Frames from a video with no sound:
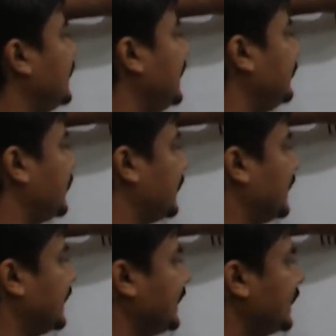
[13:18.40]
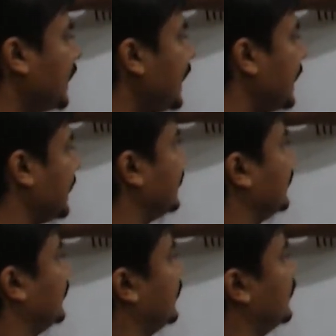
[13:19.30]
T1, that is
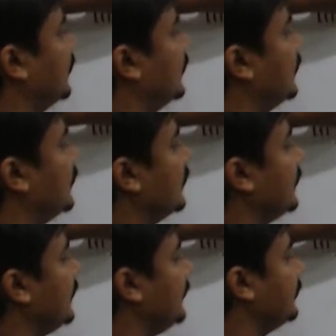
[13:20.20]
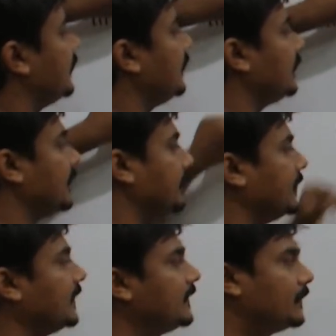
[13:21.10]
A. T1 is
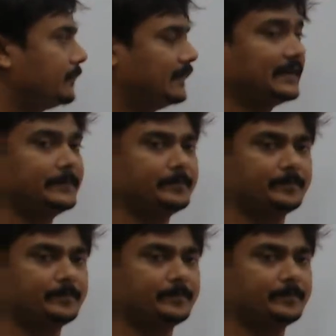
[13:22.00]
given as 5.